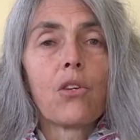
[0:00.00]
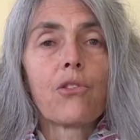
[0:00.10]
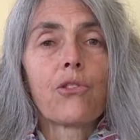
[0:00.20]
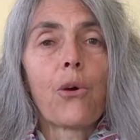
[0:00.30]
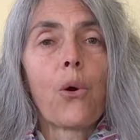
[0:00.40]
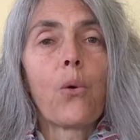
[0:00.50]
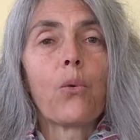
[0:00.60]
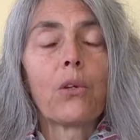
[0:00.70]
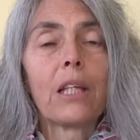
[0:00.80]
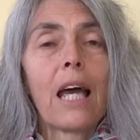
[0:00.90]
So
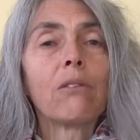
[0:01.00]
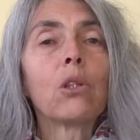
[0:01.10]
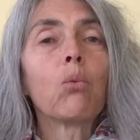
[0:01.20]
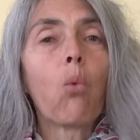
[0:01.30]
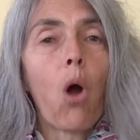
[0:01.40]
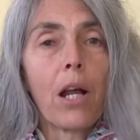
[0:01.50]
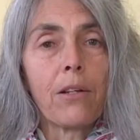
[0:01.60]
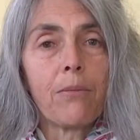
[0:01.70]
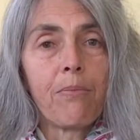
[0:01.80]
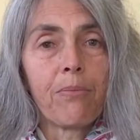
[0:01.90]
level
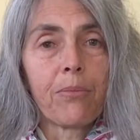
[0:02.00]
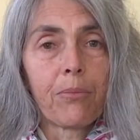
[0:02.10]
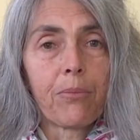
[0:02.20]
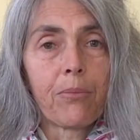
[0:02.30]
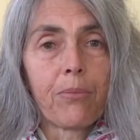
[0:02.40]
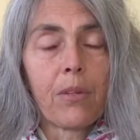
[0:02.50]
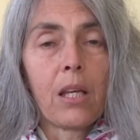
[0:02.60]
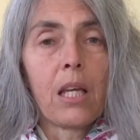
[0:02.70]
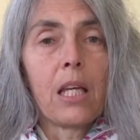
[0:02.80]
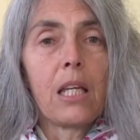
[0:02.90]
one
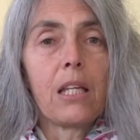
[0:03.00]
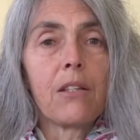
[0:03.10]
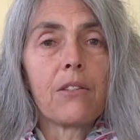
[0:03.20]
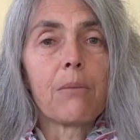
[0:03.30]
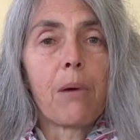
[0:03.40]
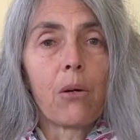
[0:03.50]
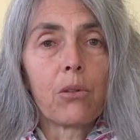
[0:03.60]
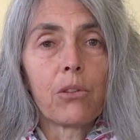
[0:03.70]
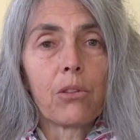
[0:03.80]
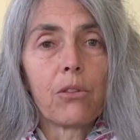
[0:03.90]
is
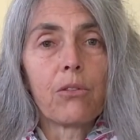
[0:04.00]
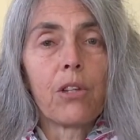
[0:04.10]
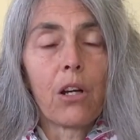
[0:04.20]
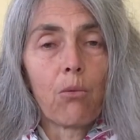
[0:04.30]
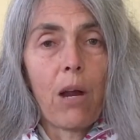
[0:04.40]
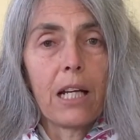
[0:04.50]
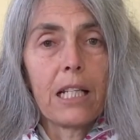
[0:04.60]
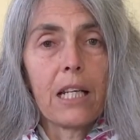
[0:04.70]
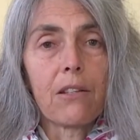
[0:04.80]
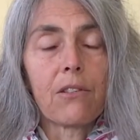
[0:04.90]
about their
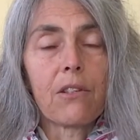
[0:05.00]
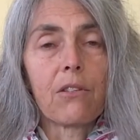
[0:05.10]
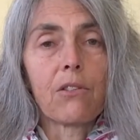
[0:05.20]
readiness.